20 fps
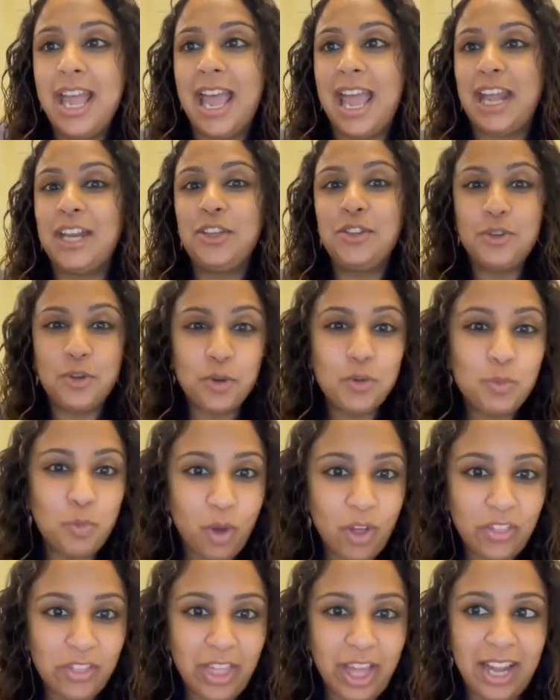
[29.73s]
And you don't
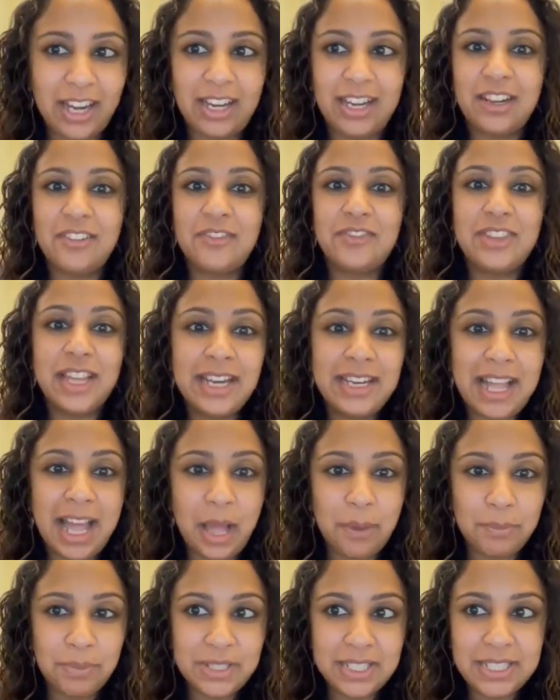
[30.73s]
want that. And if that
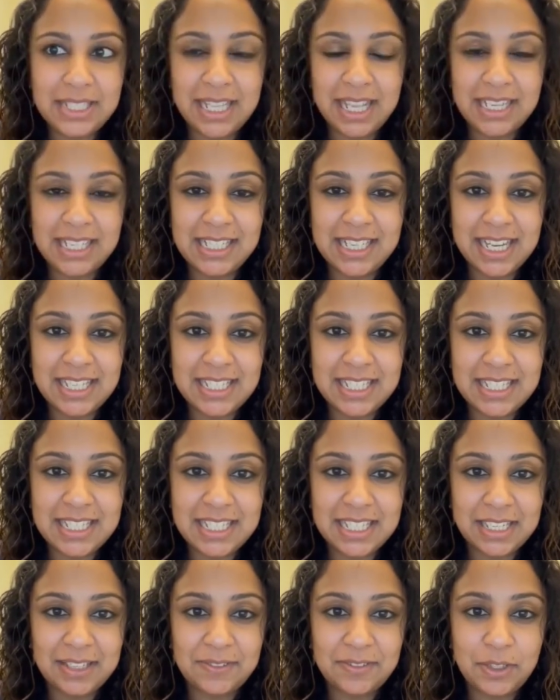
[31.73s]
happens, then it doesn't
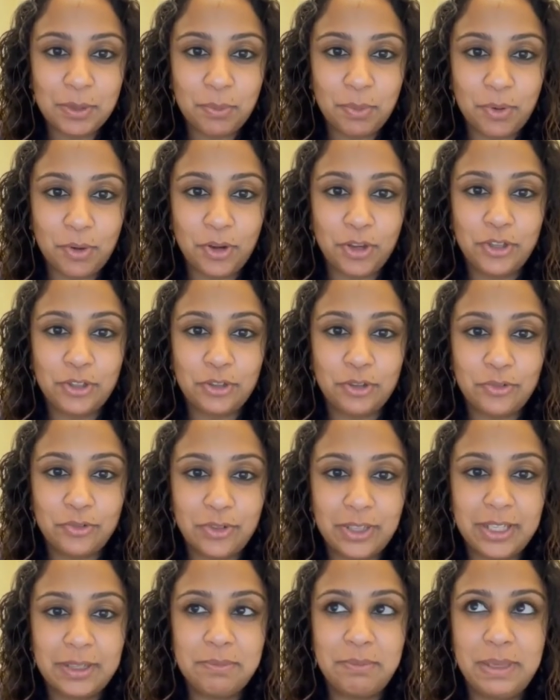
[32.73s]
serve the point of
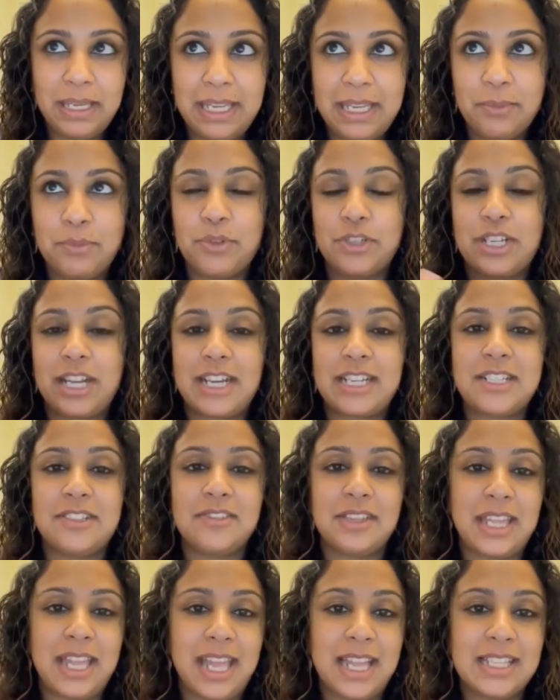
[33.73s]
it being protective
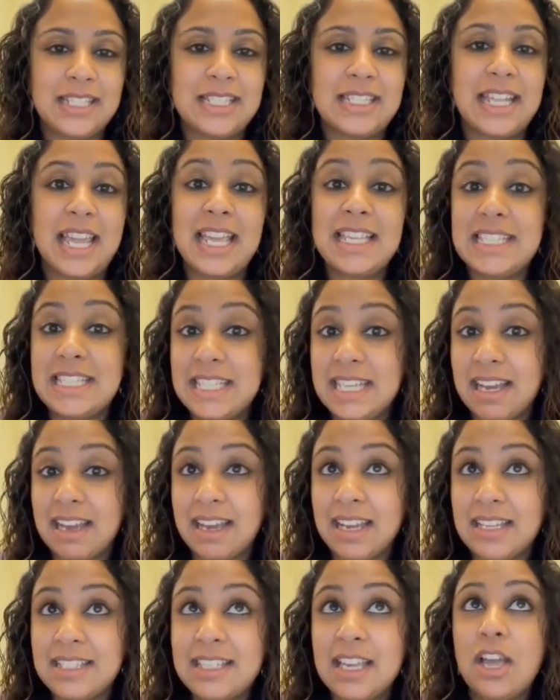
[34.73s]
against
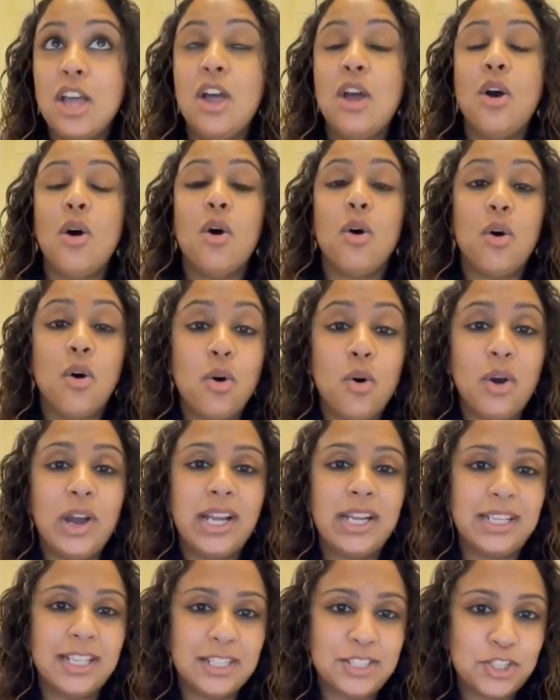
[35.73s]
STIs or
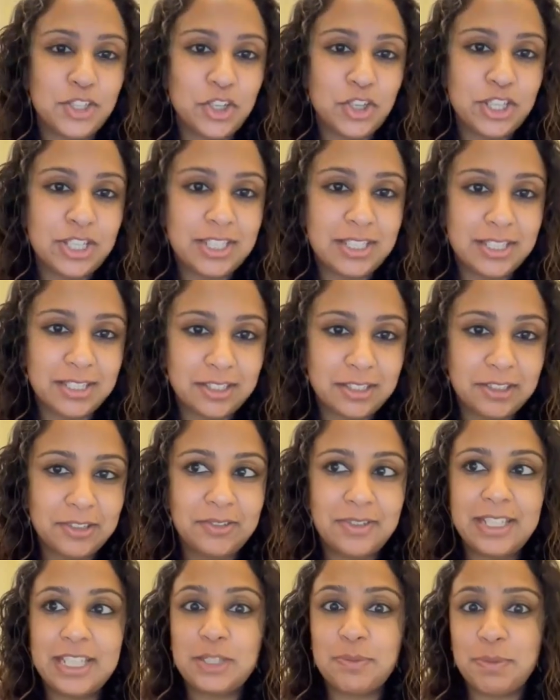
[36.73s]
it does not
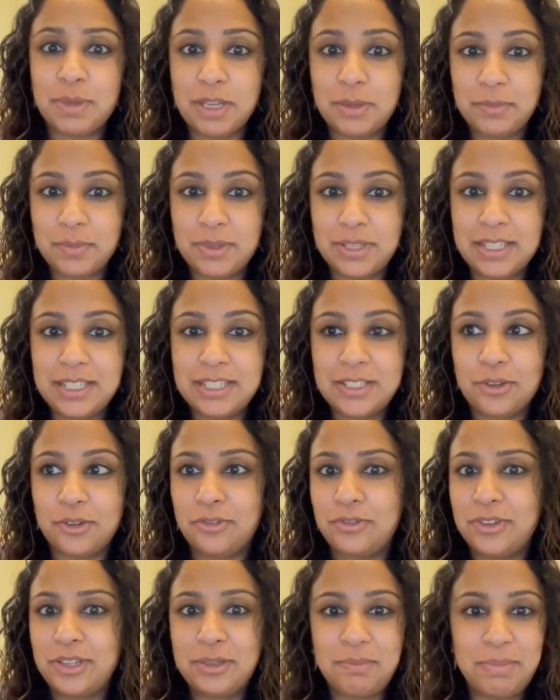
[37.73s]
serve its purpose
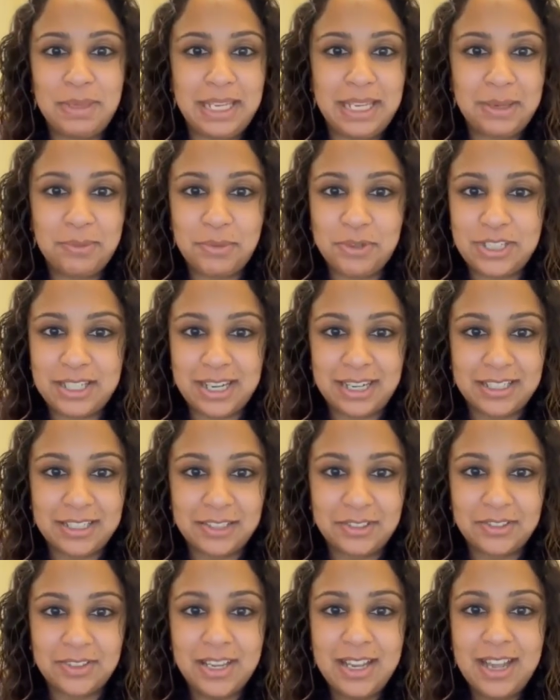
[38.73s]
of it being
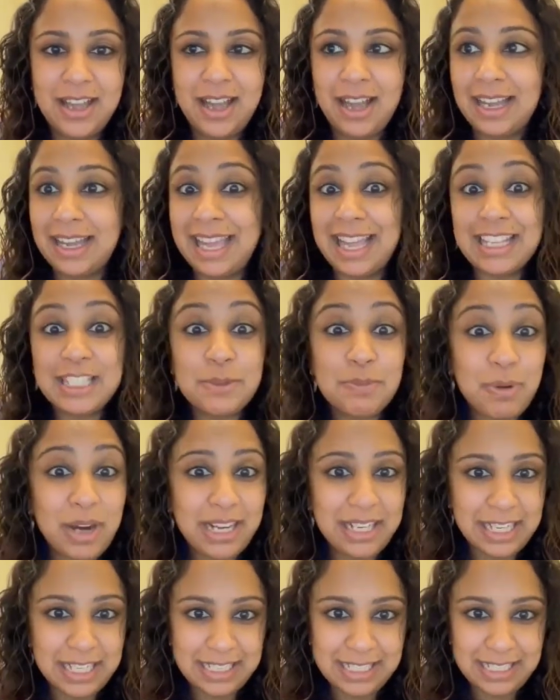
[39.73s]
protective against
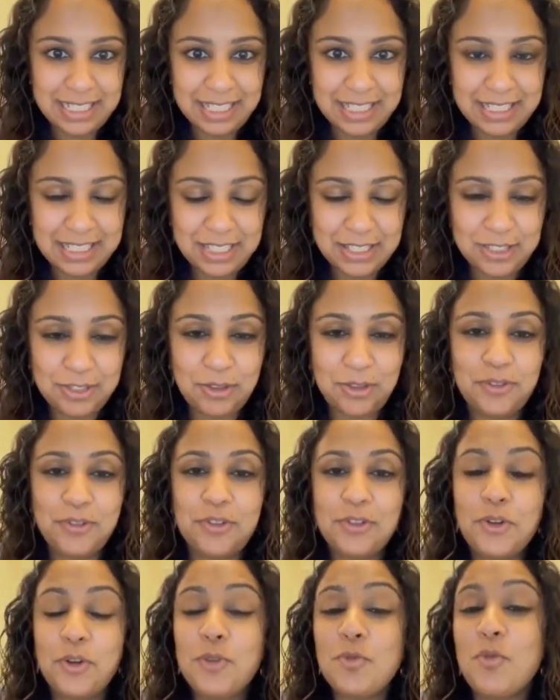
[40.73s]
pregnancies. So if
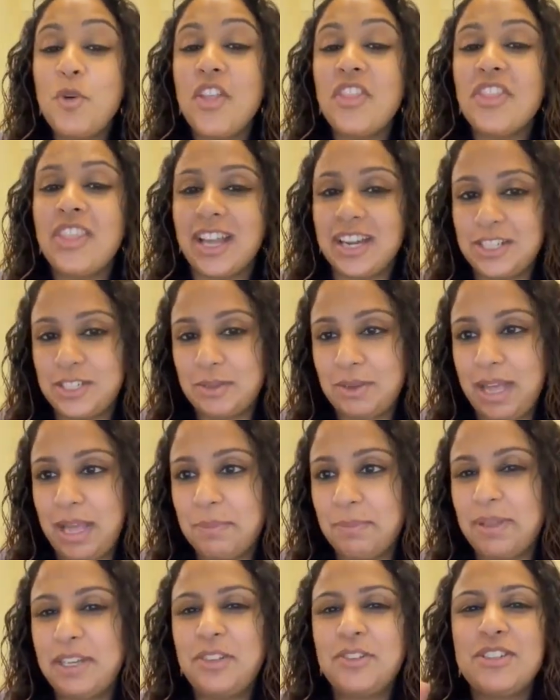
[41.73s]
you don't want that to
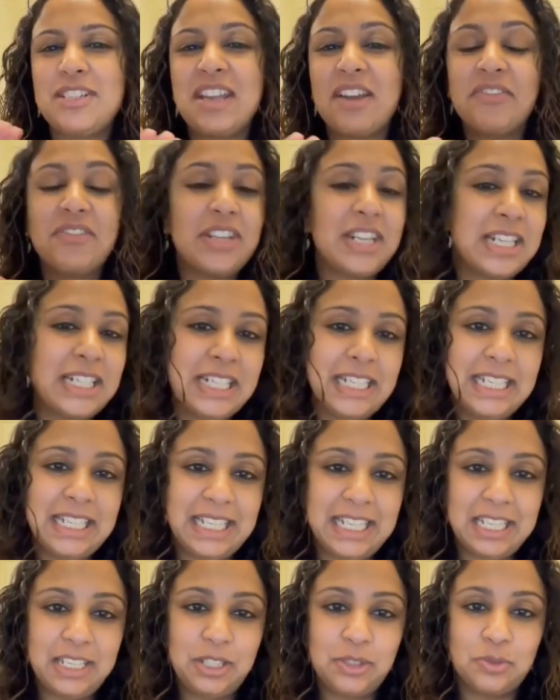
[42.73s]
happen, you definitely
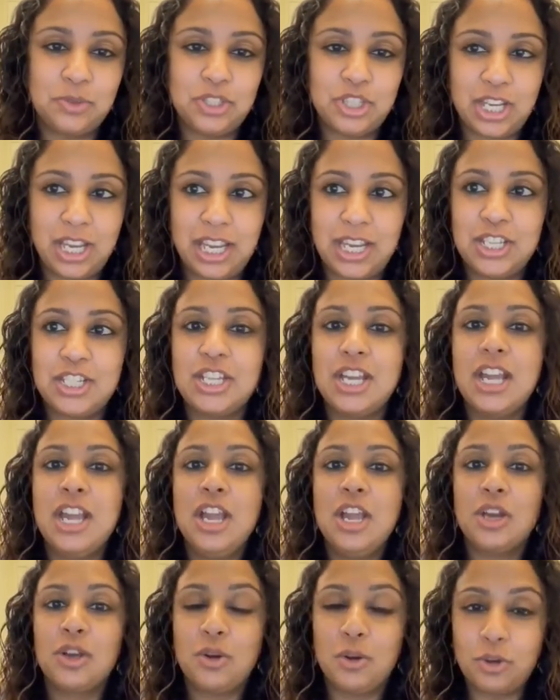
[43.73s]
need to change
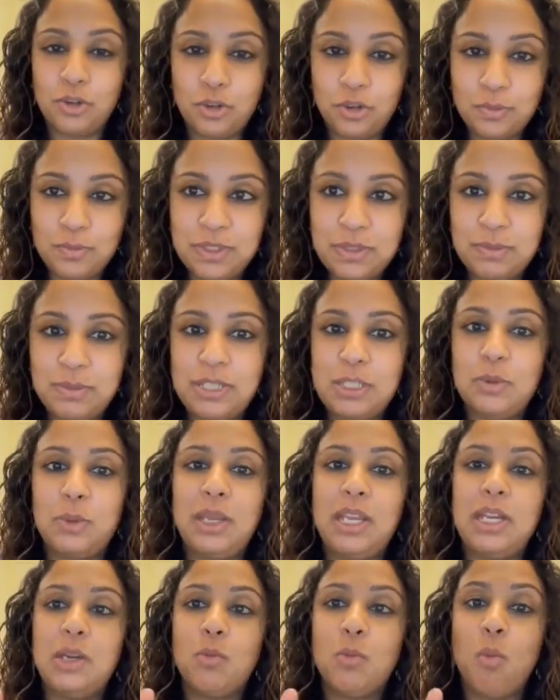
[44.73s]
condoms
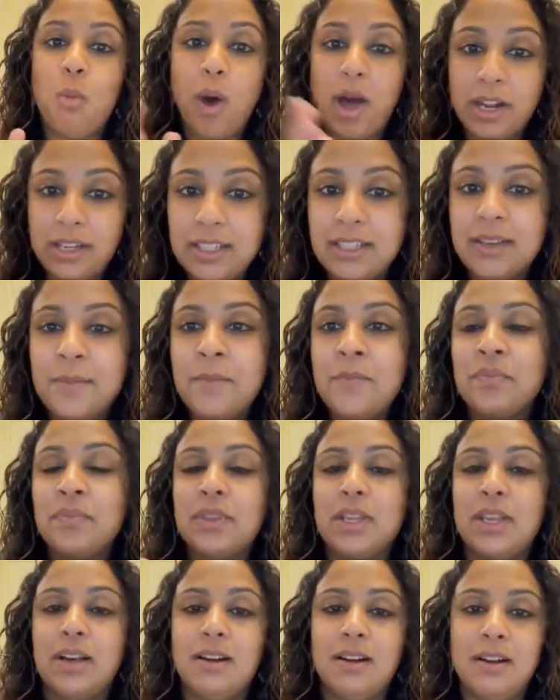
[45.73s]
between one
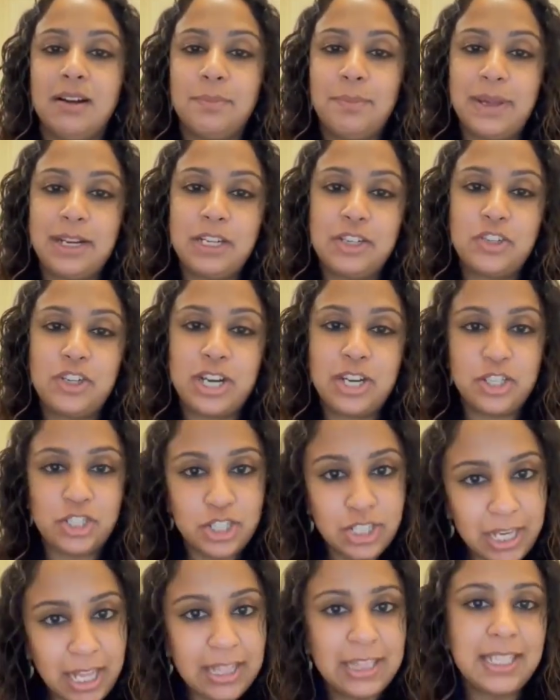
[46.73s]
uh,
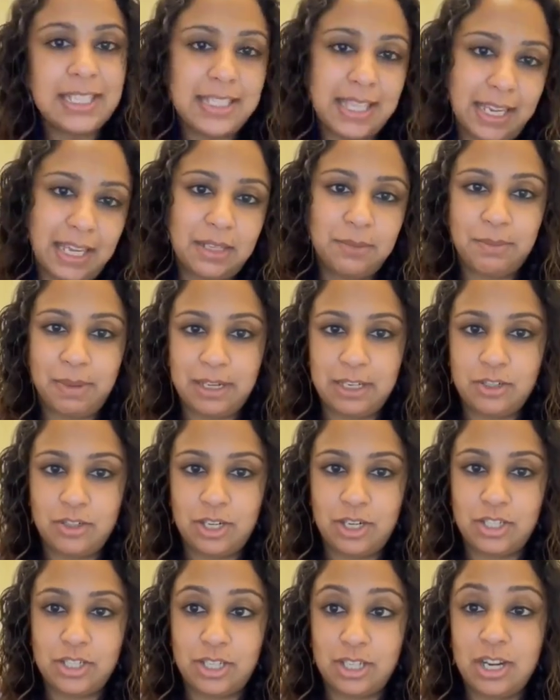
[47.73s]
penetration and the second
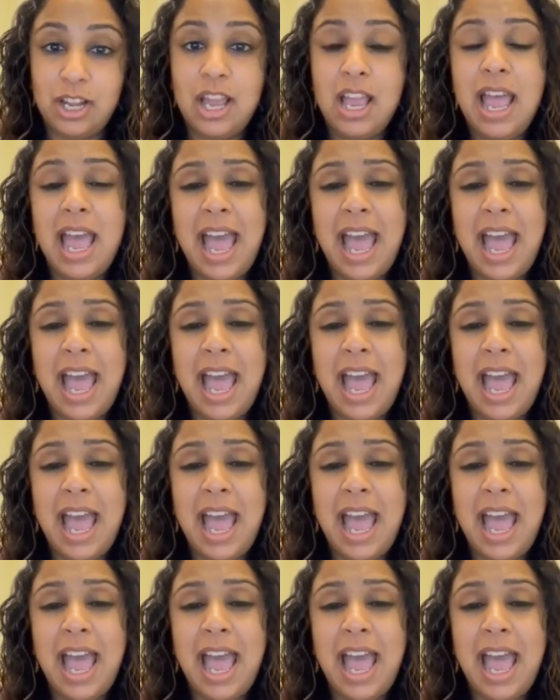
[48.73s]
penetration.